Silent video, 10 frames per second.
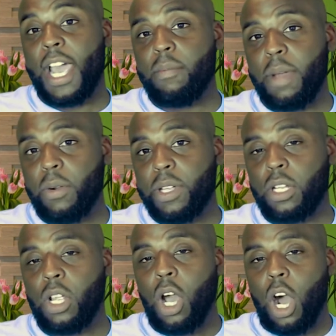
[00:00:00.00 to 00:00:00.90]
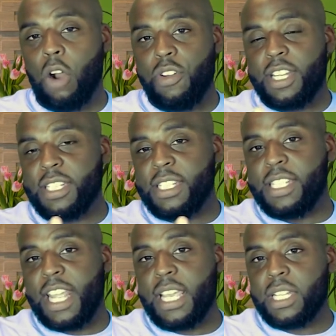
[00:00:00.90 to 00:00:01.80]
Mountain are in the
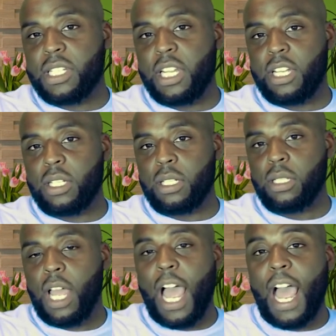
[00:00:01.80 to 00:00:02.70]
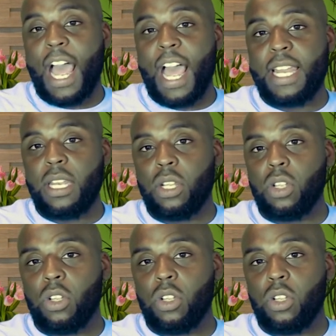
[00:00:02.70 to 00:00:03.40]
data center and